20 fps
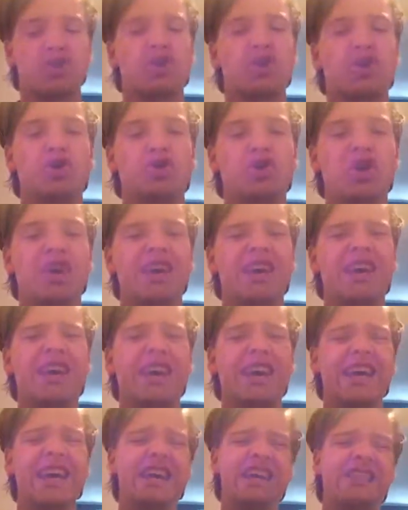to do
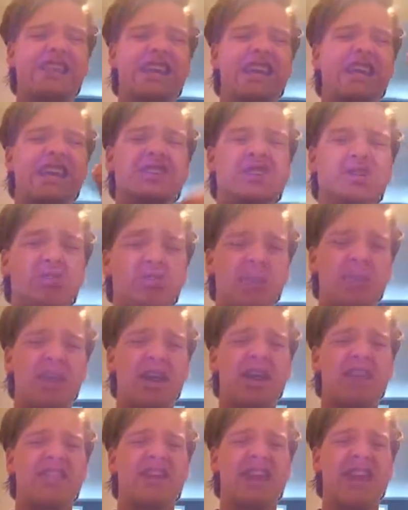is really to
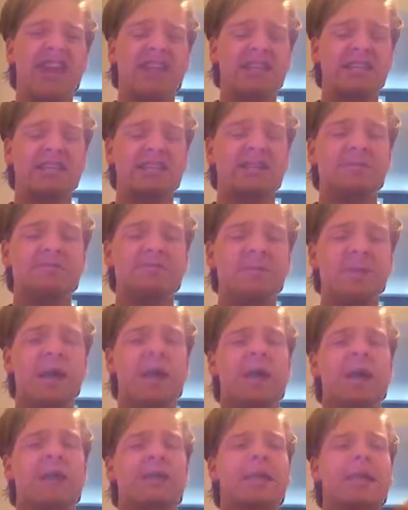prepare the rice.
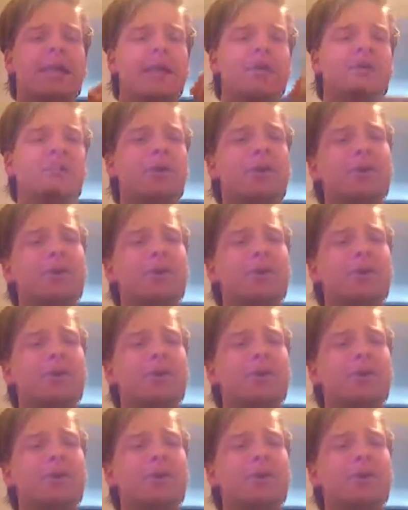The rice